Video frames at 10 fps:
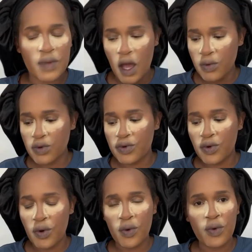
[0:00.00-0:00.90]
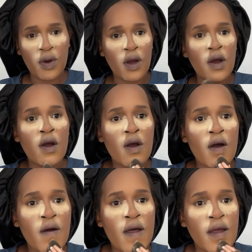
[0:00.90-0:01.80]
I would go
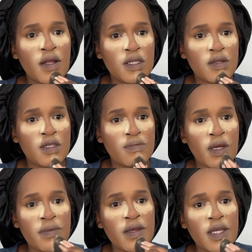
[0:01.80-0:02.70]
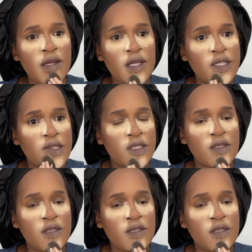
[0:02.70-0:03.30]
and maybe eat,